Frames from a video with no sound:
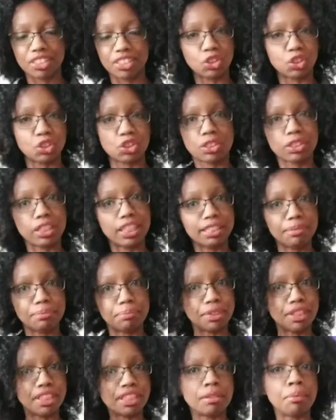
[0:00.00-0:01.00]
Just like
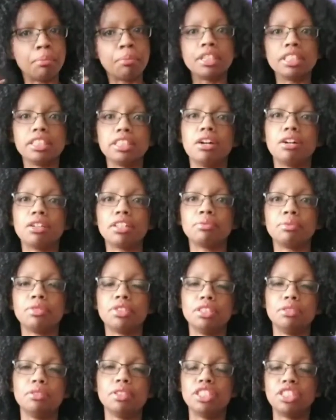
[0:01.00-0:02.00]
being completely honest
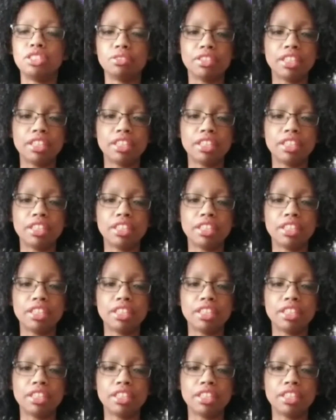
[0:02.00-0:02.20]
with you,